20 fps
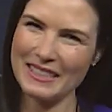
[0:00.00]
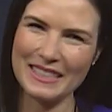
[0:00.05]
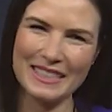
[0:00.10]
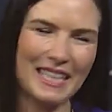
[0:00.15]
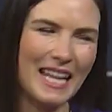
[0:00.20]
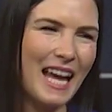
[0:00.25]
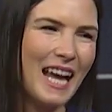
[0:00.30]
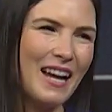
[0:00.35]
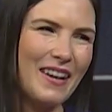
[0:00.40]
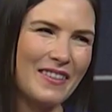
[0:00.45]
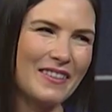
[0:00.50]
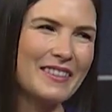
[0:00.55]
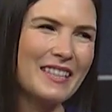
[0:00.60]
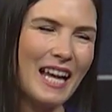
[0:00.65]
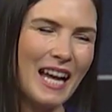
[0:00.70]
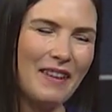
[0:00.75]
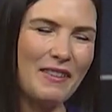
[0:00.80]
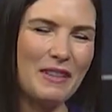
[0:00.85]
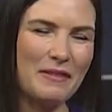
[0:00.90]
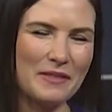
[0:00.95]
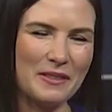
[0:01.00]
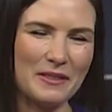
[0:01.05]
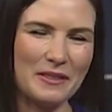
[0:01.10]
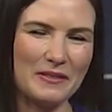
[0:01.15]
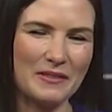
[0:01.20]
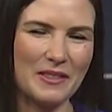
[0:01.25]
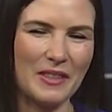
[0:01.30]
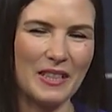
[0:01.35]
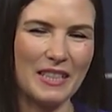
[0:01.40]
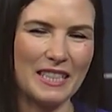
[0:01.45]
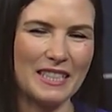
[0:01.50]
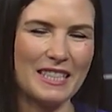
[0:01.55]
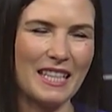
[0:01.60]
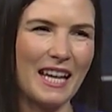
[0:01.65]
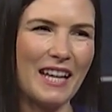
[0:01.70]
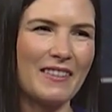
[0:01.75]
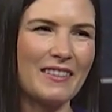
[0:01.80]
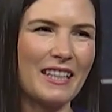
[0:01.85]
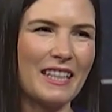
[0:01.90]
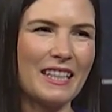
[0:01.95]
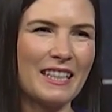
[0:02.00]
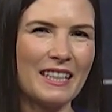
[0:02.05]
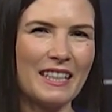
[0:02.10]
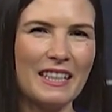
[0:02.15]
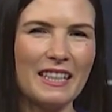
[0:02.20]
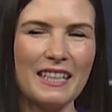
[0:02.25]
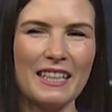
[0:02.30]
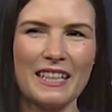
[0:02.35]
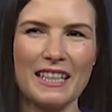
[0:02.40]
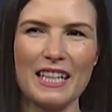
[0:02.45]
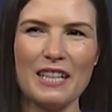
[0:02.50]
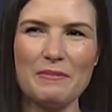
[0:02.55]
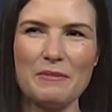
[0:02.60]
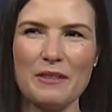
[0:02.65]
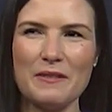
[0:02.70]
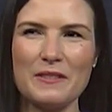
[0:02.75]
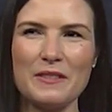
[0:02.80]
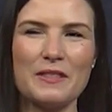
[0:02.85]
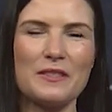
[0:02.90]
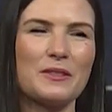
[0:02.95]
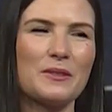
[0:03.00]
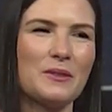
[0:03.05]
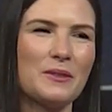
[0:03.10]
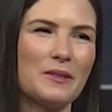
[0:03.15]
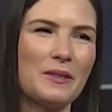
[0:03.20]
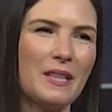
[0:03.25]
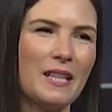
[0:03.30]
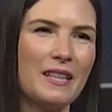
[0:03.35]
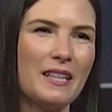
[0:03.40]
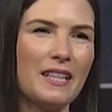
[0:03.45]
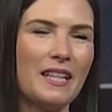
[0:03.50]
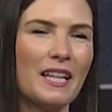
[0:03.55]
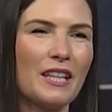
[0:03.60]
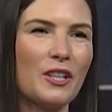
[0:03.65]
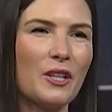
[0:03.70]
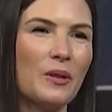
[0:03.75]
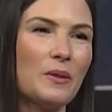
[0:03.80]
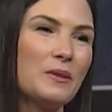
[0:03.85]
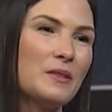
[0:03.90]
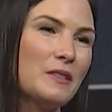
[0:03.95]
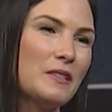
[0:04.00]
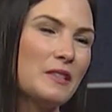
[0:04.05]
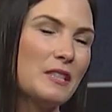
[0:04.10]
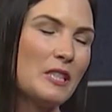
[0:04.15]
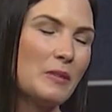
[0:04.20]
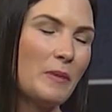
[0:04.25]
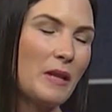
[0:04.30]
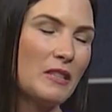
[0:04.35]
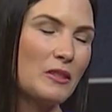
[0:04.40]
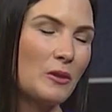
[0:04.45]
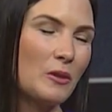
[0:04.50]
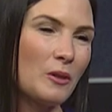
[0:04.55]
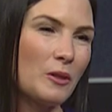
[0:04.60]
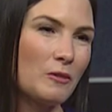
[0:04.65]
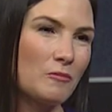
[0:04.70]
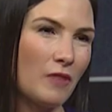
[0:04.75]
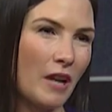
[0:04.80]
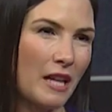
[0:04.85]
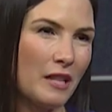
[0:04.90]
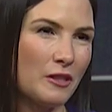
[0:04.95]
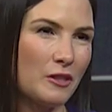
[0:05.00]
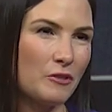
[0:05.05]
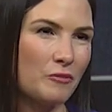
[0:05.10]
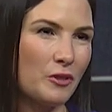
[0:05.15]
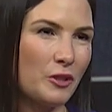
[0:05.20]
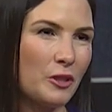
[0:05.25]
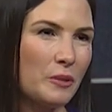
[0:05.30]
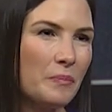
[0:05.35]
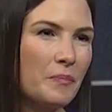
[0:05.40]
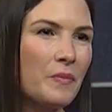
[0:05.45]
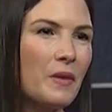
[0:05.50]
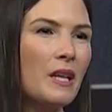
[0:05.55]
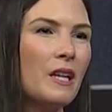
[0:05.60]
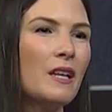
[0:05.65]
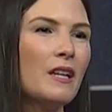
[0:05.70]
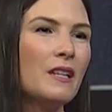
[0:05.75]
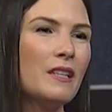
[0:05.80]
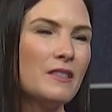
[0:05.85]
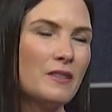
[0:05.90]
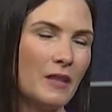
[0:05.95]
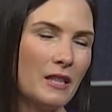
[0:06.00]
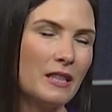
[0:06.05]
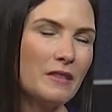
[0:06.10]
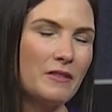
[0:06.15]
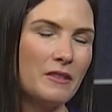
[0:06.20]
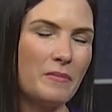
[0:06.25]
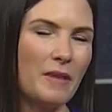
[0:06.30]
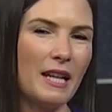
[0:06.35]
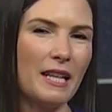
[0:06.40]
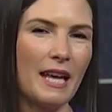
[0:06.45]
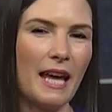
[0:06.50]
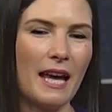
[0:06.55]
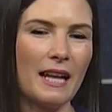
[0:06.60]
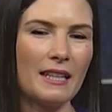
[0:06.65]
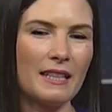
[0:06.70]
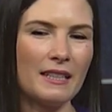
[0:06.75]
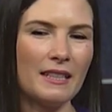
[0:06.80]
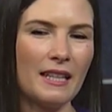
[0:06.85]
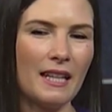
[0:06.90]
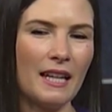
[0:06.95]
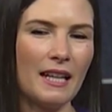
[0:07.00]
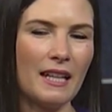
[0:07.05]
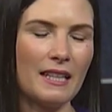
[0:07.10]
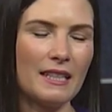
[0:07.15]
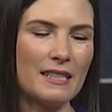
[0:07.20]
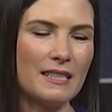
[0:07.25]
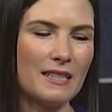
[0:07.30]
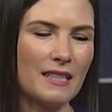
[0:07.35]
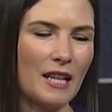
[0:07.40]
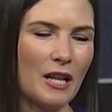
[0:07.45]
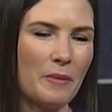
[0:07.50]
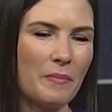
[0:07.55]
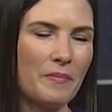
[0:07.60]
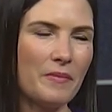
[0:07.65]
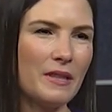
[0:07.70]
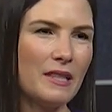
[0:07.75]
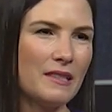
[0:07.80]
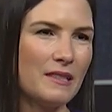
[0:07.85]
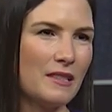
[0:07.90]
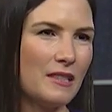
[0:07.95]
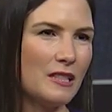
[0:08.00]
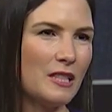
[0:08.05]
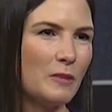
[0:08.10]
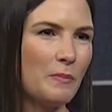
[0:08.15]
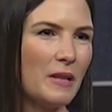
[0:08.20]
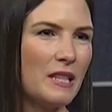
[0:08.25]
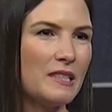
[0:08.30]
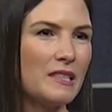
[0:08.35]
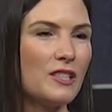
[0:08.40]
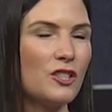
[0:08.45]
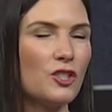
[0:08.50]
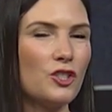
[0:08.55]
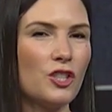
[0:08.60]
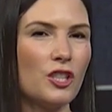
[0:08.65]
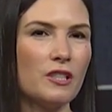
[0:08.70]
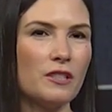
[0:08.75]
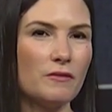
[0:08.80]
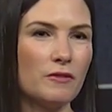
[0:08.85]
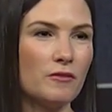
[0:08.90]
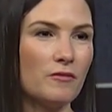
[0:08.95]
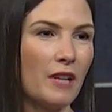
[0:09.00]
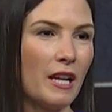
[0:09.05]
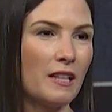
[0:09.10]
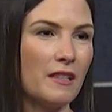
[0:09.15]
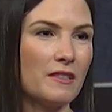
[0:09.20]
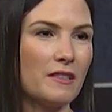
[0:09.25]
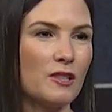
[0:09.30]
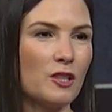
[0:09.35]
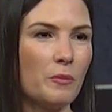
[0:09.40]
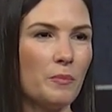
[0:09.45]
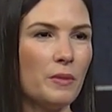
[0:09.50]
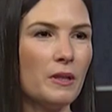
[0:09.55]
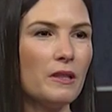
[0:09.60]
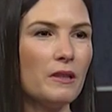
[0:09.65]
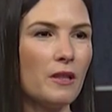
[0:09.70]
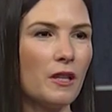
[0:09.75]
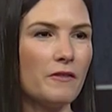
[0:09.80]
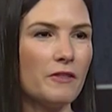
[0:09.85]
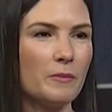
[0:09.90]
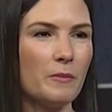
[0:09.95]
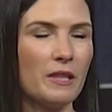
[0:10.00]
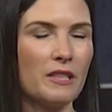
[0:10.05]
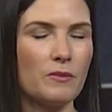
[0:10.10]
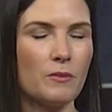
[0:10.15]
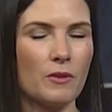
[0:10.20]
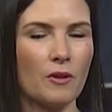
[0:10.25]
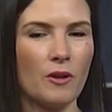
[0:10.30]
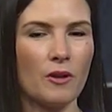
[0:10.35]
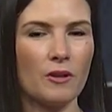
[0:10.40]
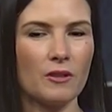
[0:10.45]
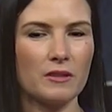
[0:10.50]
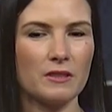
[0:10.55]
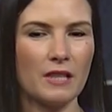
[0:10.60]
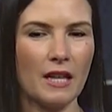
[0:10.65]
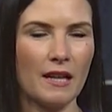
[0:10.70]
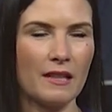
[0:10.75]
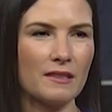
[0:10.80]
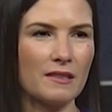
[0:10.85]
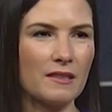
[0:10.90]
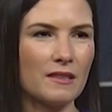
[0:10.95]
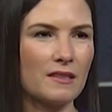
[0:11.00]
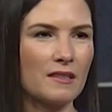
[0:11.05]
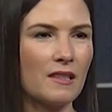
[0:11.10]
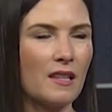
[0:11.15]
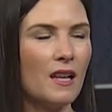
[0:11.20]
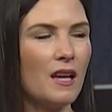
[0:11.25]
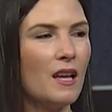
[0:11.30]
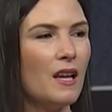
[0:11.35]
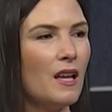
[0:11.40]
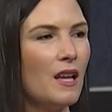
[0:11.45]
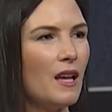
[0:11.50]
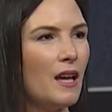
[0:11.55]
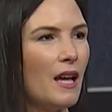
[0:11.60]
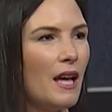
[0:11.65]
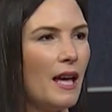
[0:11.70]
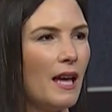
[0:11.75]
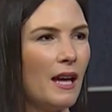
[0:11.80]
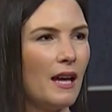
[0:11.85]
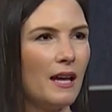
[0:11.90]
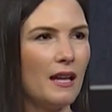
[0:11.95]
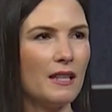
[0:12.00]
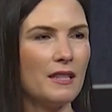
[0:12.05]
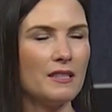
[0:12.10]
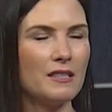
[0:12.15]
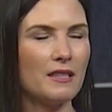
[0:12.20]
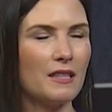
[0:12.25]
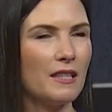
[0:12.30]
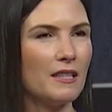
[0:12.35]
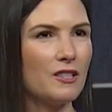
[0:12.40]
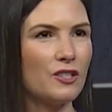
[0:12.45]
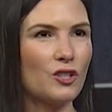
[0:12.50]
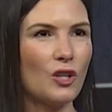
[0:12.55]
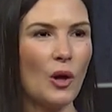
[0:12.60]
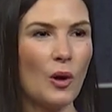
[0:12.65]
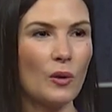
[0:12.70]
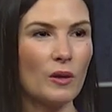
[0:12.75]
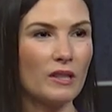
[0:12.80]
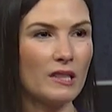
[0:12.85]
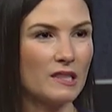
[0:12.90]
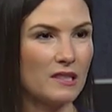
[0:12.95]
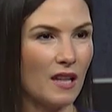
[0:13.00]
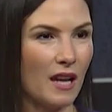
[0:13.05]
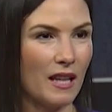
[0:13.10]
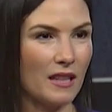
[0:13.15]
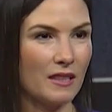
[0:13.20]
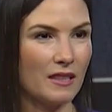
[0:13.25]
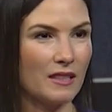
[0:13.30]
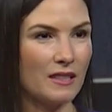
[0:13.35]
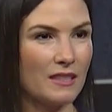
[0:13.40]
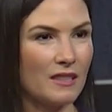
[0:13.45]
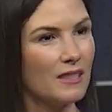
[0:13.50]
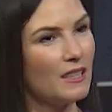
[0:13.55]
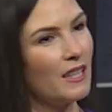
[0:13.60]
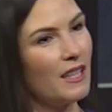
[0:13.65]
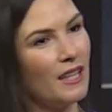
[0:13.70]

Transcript: Now I've sort of got it down. Like, get him off to school, and then I go to this space called the Writer's Room. Mm-hmm. So I live in Manhattan, and it's this space that's just for writers. It's a big loft space with all desks, and it's totally silent.